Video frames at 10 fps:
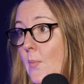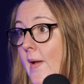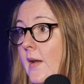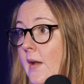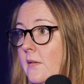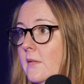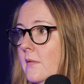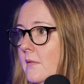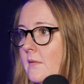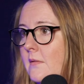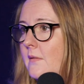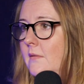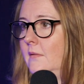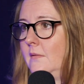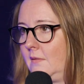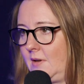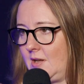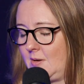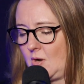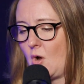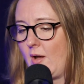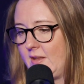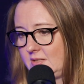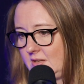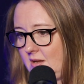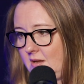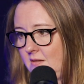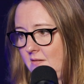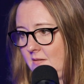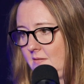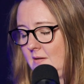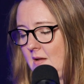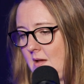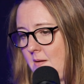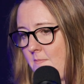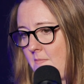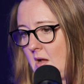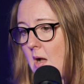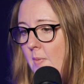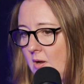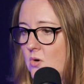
I went and got into a couple of